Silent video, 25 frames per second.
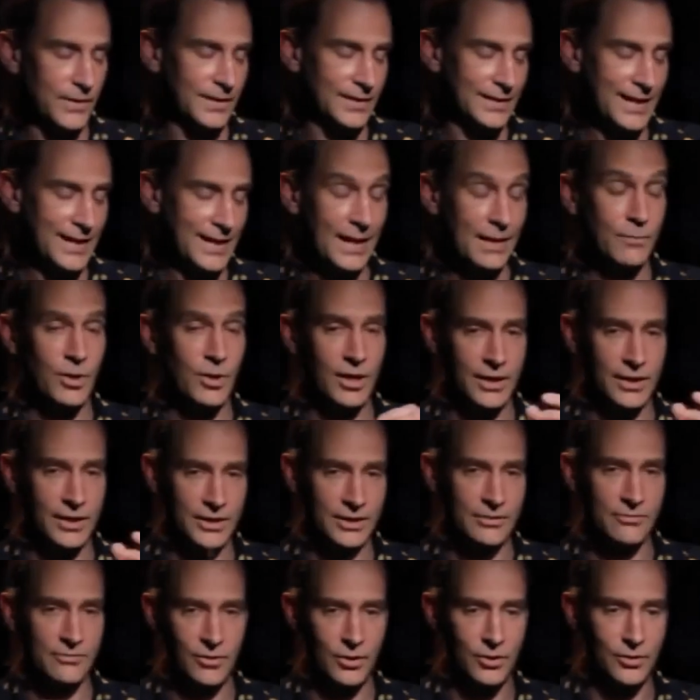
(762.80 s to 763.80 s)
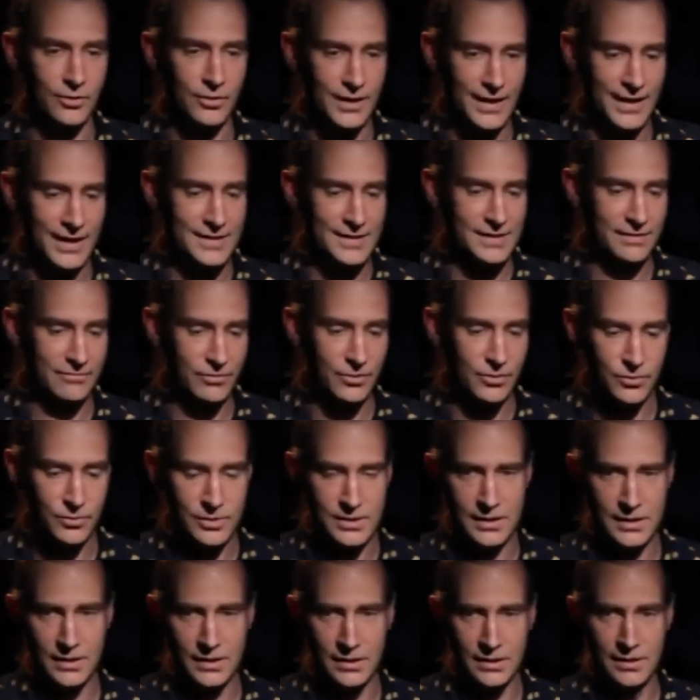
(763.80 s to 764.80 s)
camera on your phone as if it
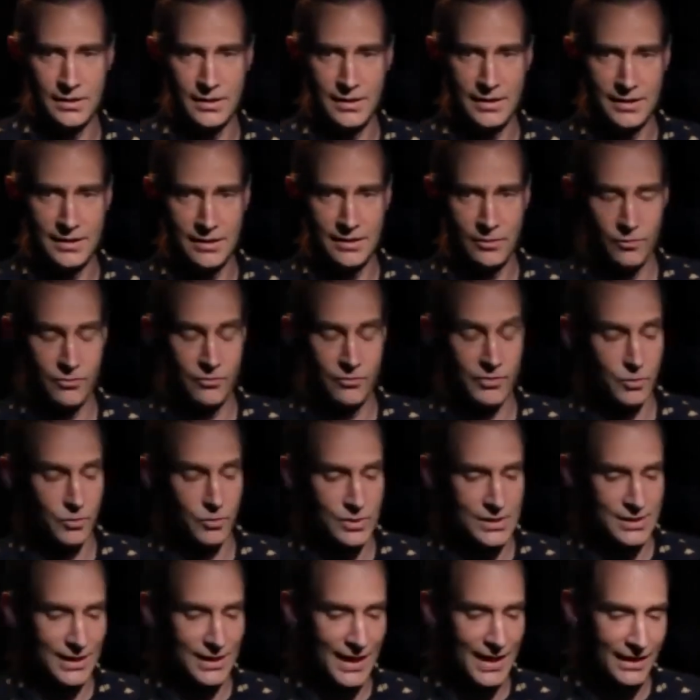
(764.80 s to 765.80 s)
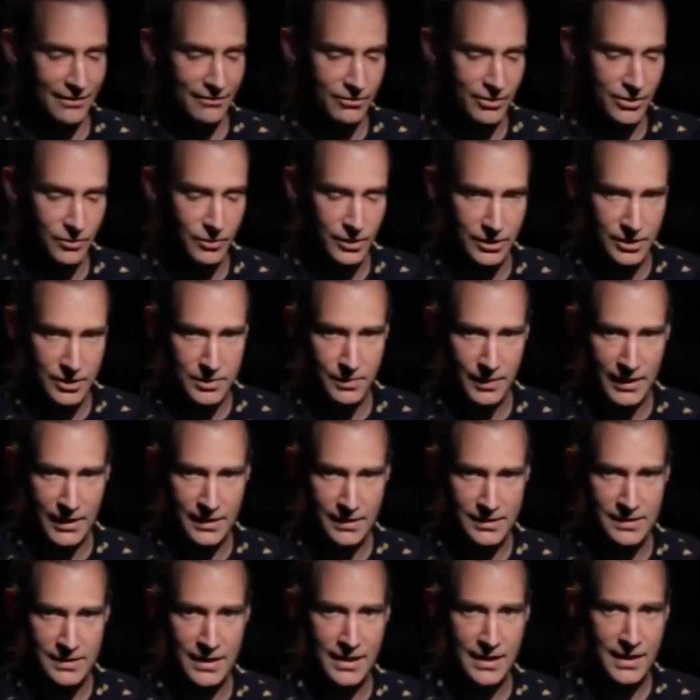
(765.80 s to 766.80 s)
was live in the real
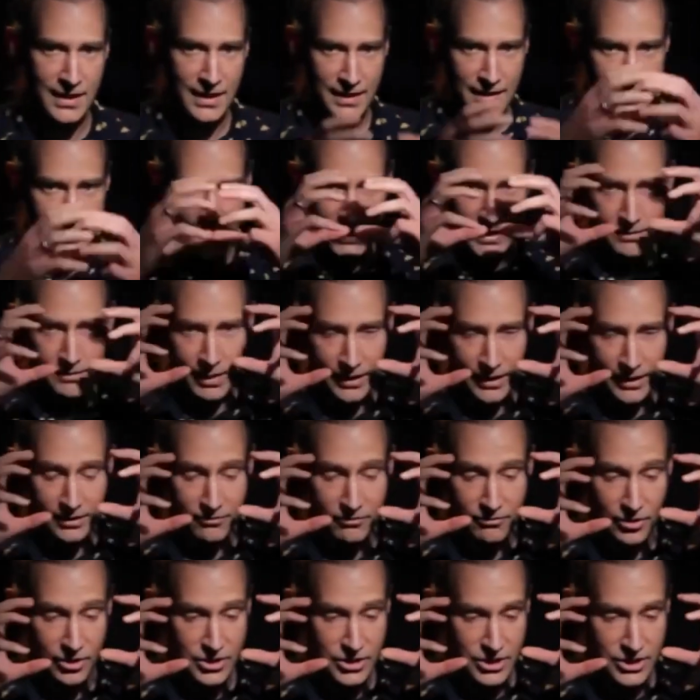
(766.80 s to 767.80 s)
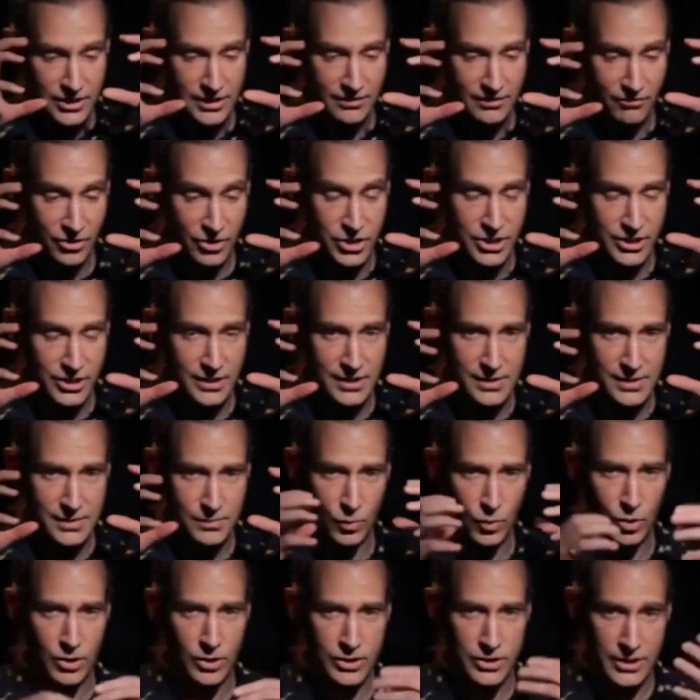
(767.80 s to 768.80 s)
space. The head-mounted version is
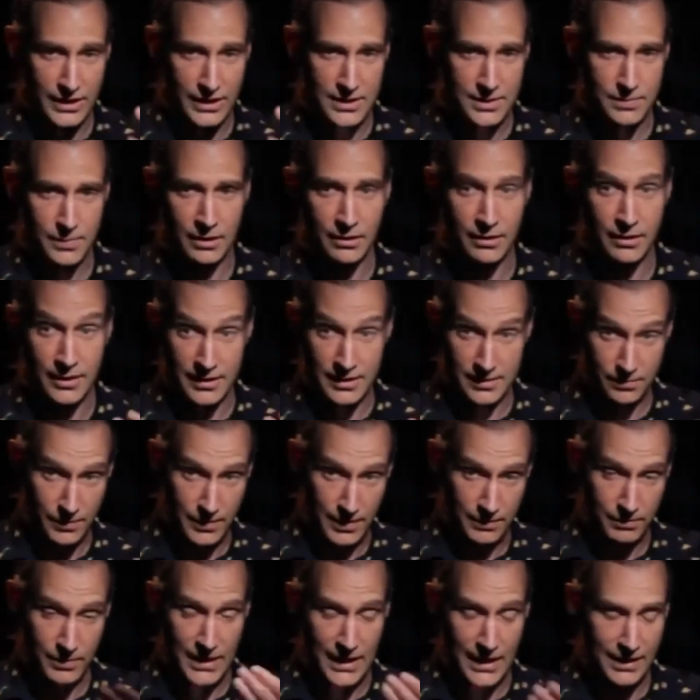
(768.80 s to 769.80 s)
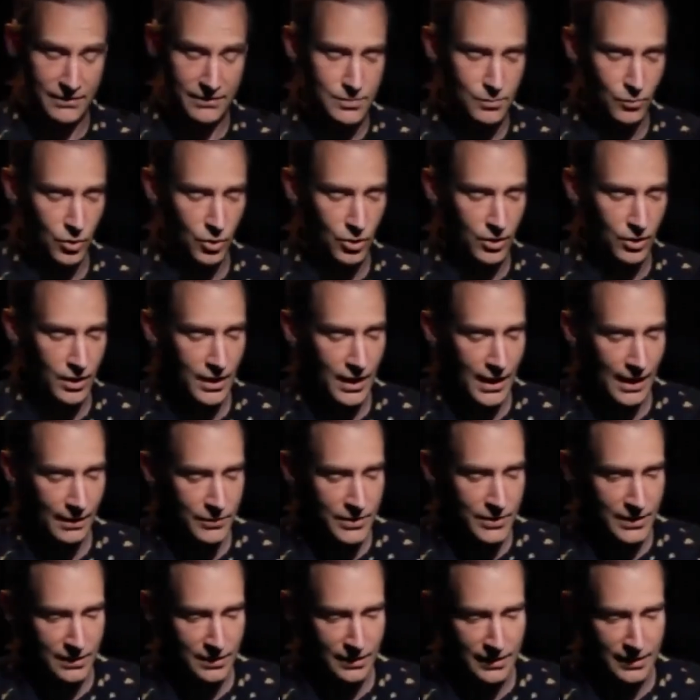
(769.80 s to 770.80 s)
more transparent. It behaves more
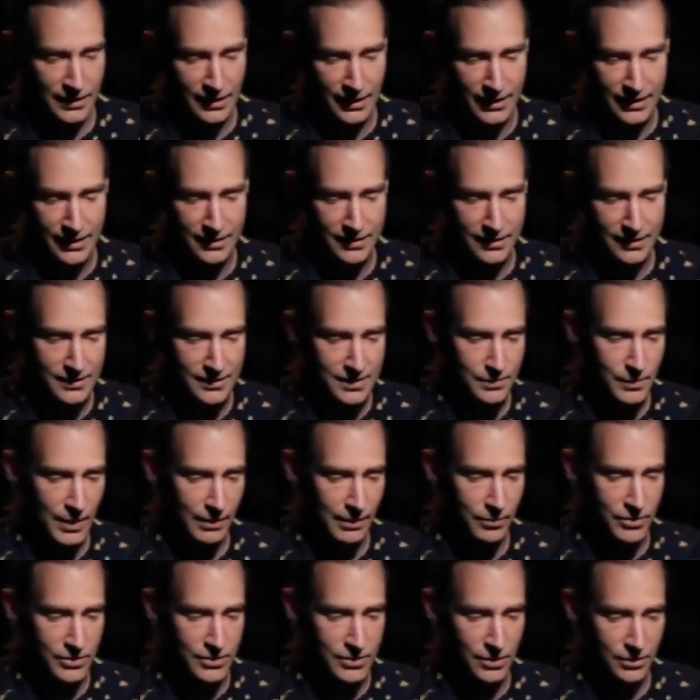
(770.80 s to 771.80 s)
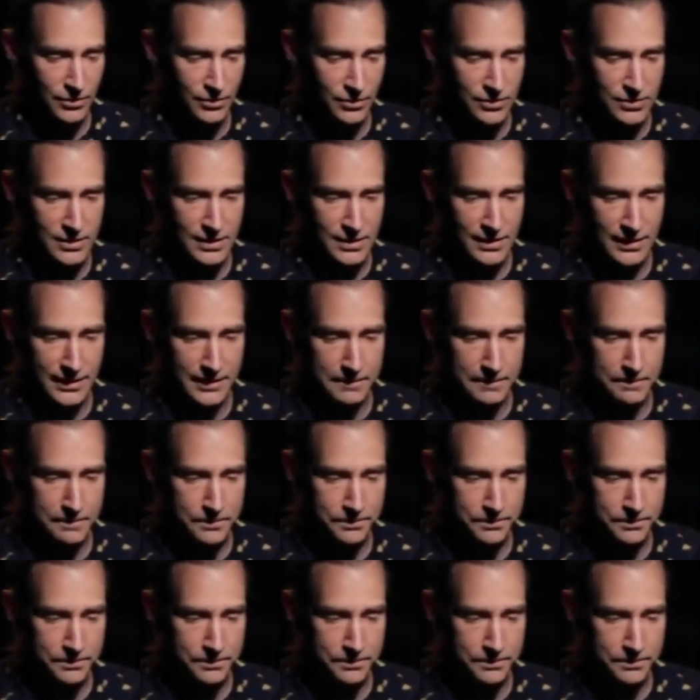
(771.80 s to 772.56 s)
optically like this Pepper's Ghost thing.